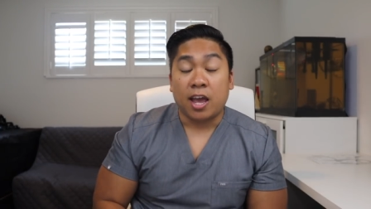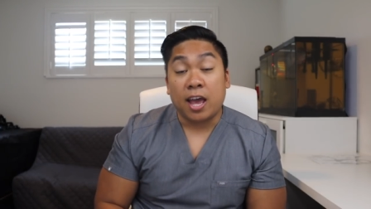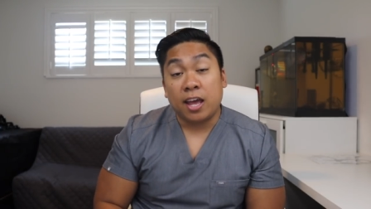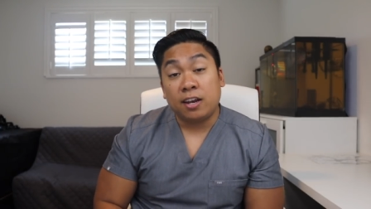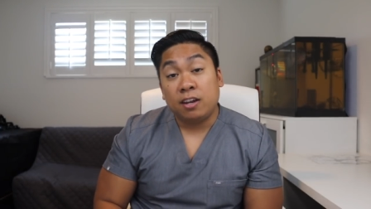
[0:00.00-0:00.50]

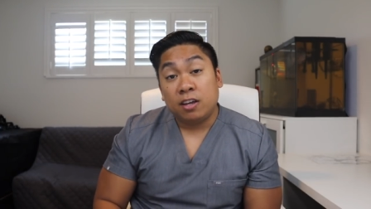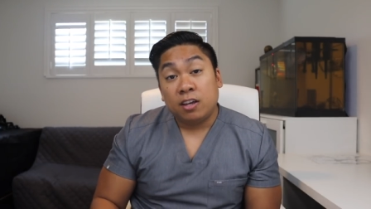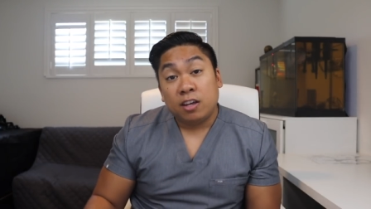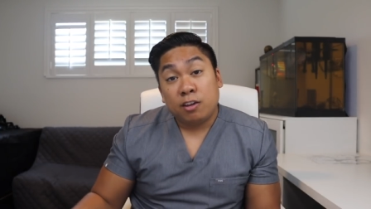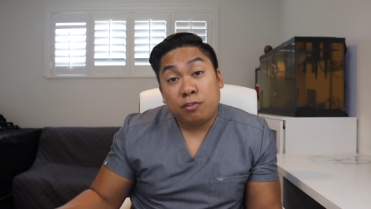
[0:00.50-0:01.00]
And
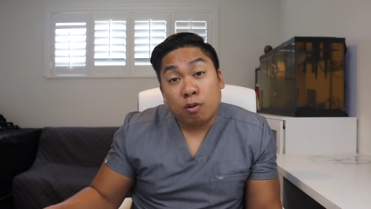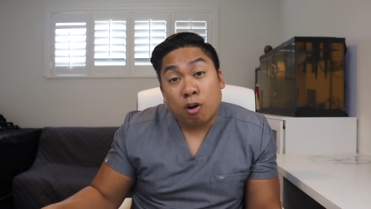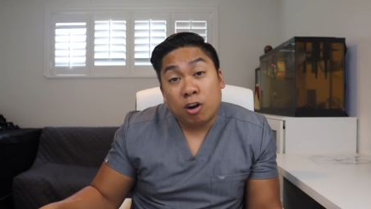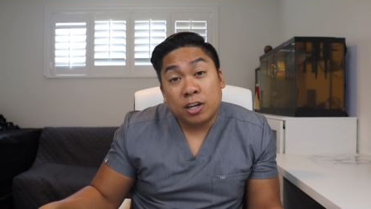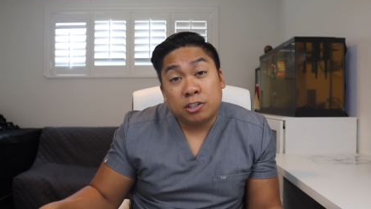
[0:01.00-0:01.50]
if you
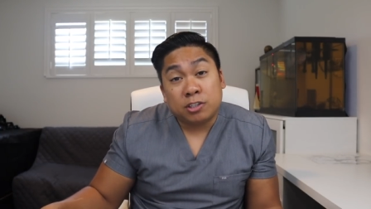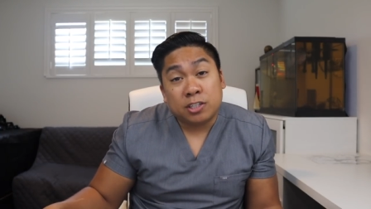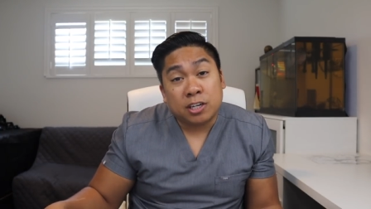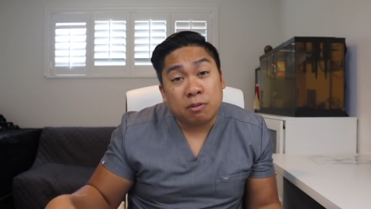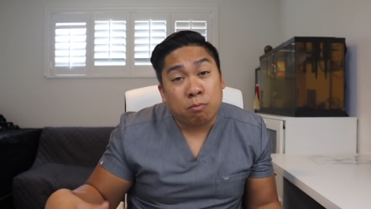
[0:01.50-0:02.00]
are
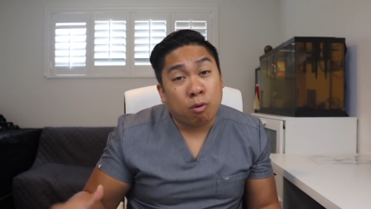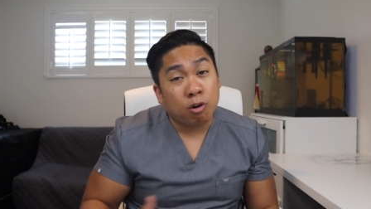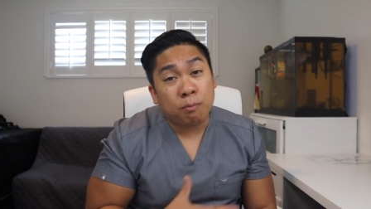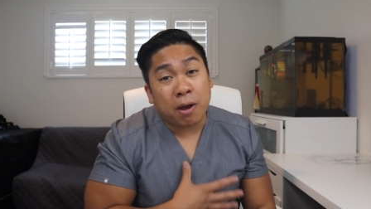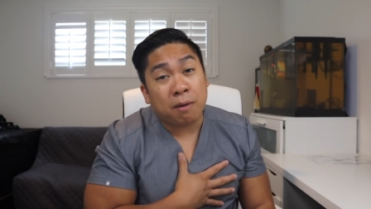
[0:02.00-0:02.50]
interested in
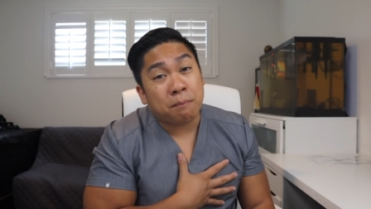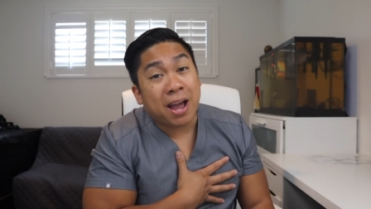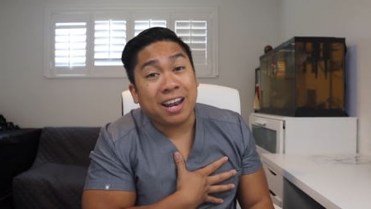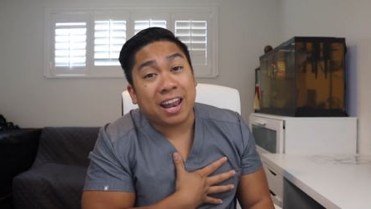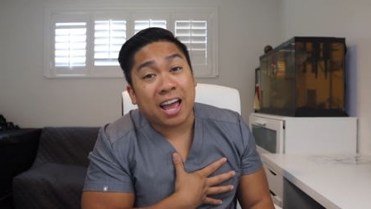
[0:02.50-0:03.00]
more about
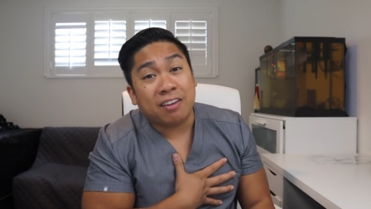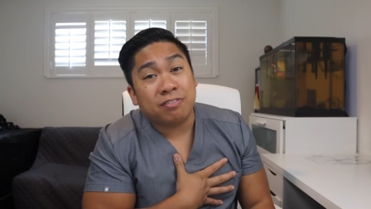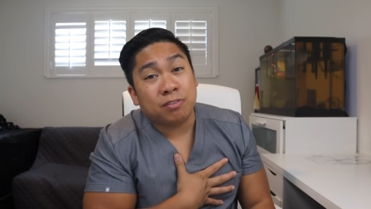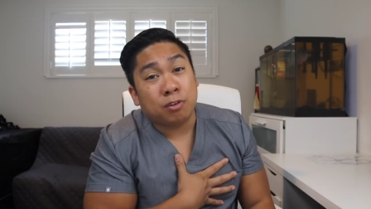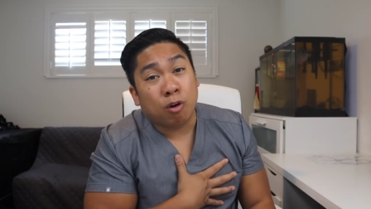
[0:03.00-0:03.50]
my
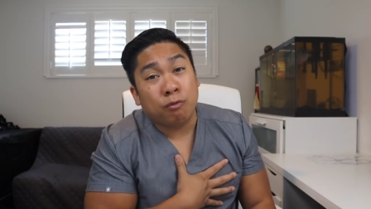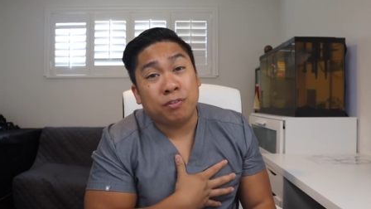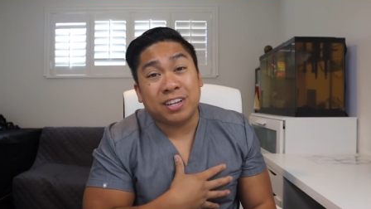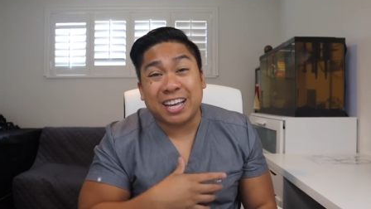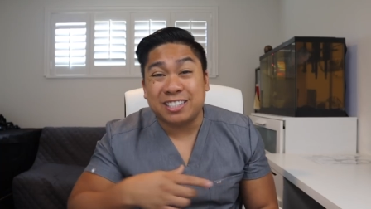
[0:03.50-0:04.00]
life, don't
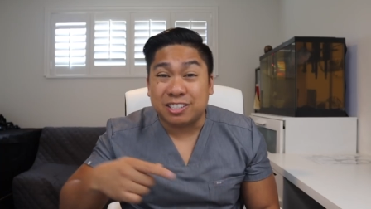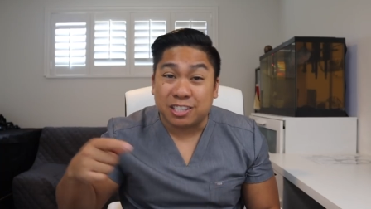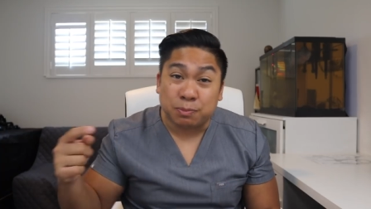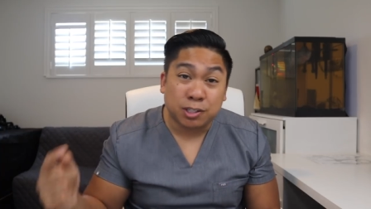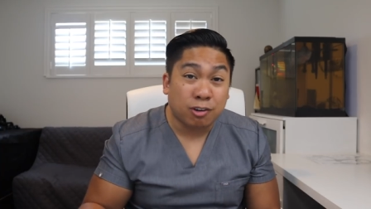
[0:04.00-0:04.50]
forget to
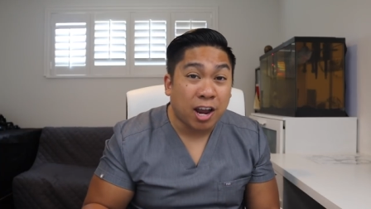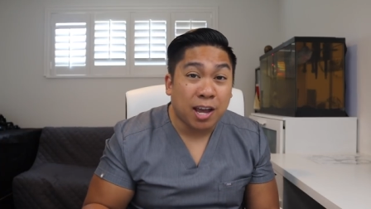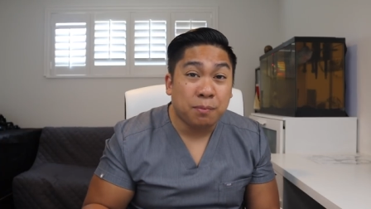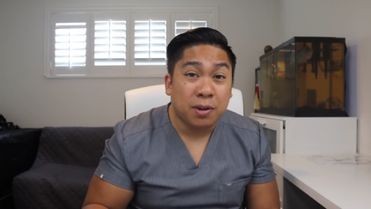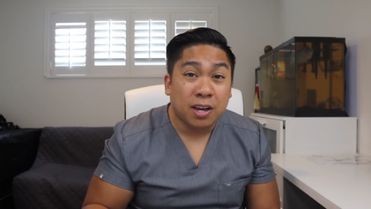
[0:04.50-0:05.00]

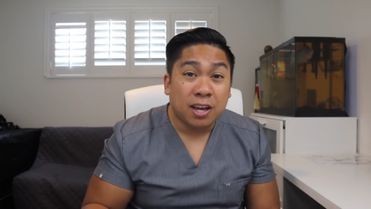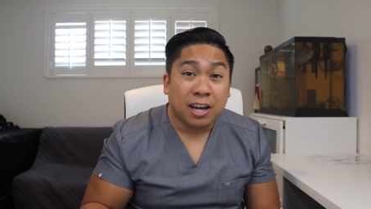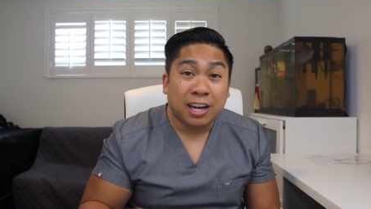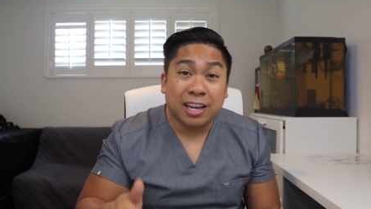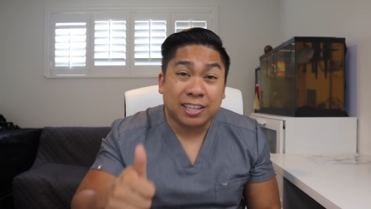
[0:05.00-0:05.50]
subscribe,
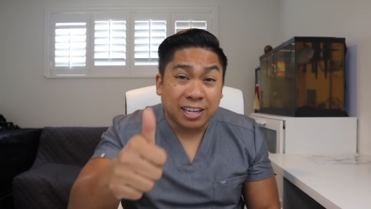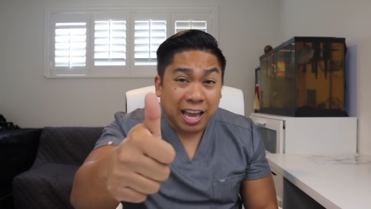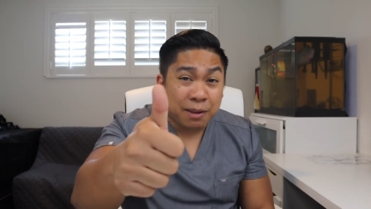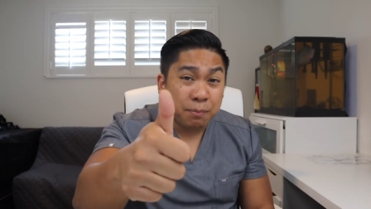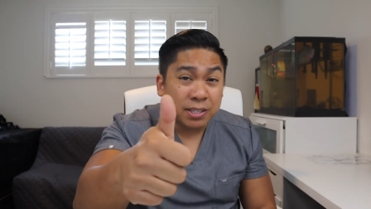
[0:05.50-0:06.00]
click the
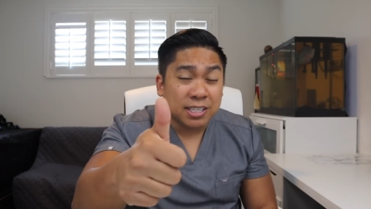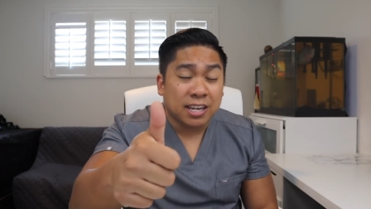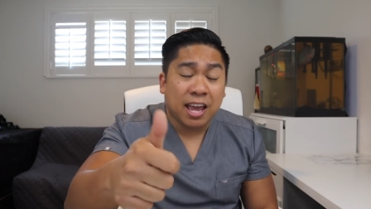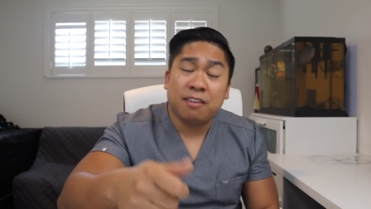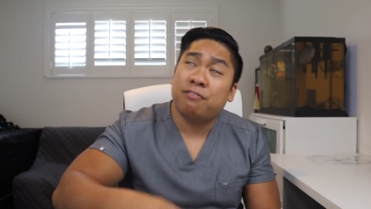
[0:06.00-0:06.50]
like button,
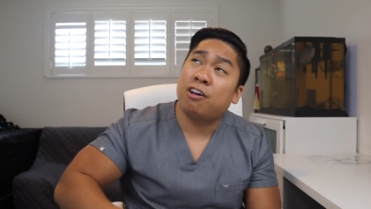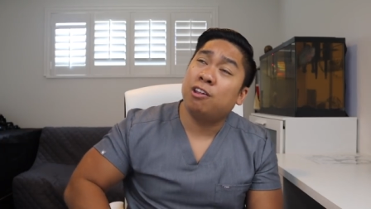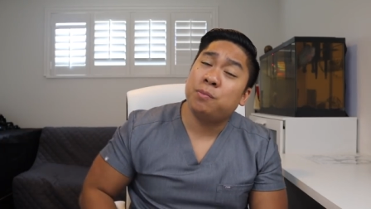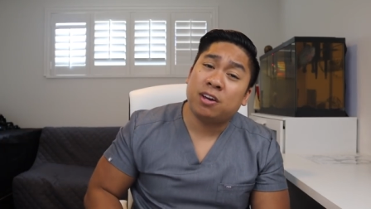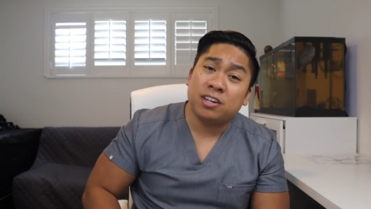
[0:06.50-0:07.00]
and
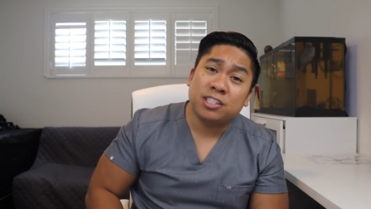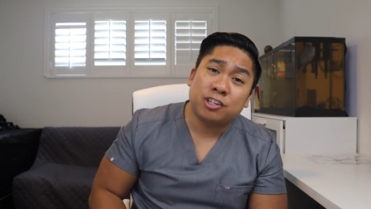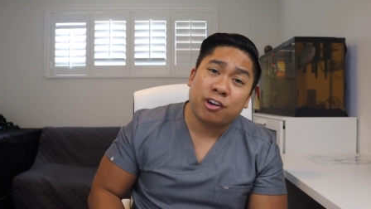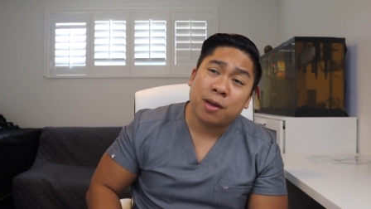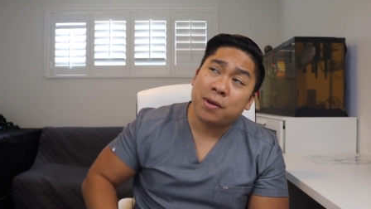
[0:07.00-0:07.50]
follow me on
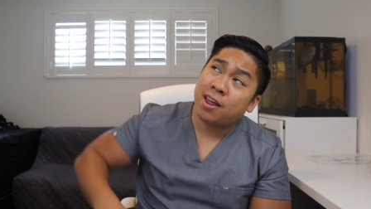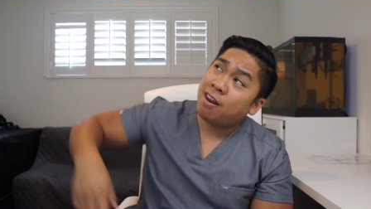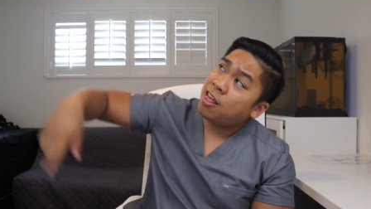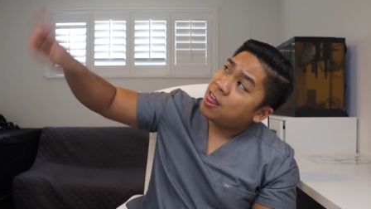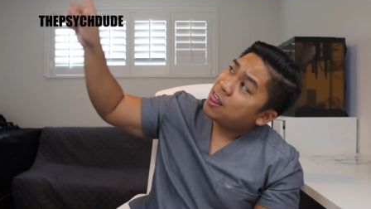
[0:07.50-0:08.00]
Instagram
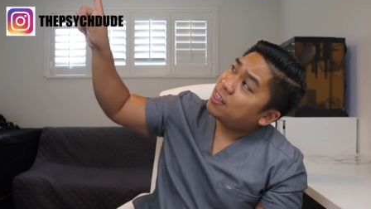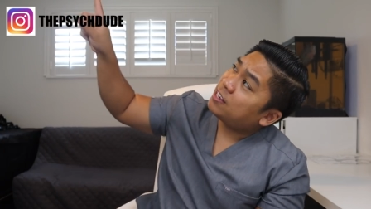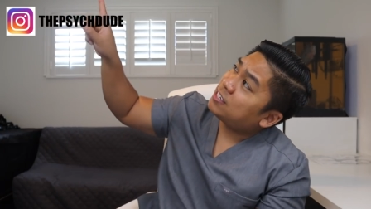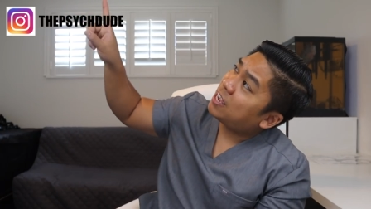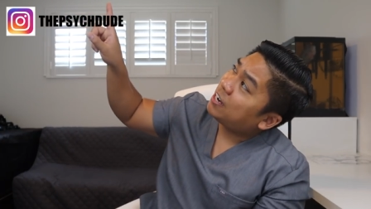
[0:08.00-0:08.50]
at the
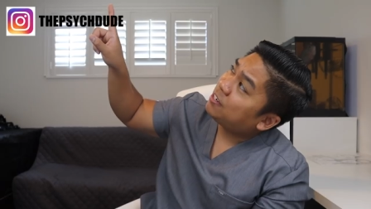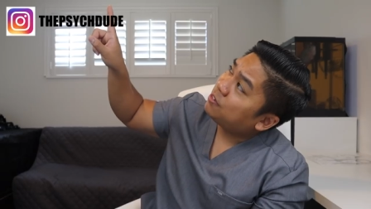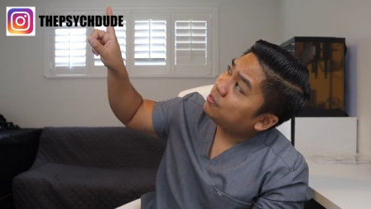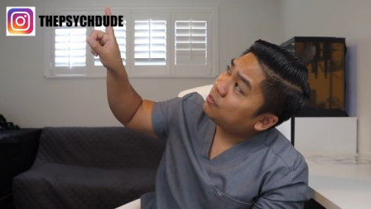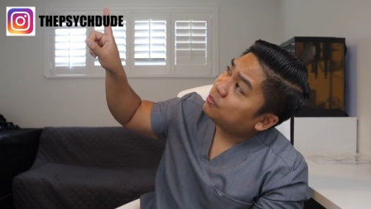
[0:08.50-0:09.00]
Psych
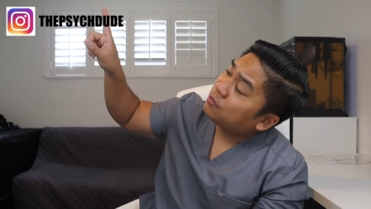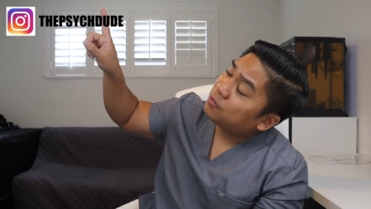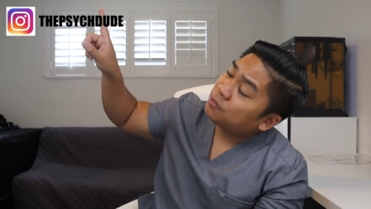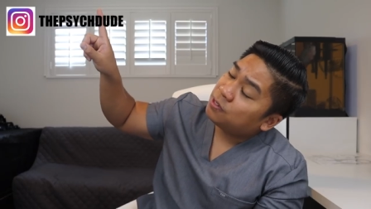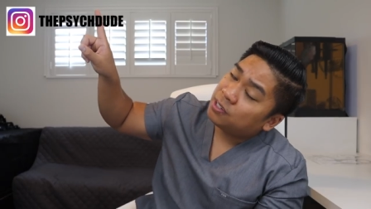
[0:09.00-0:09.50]
Dude.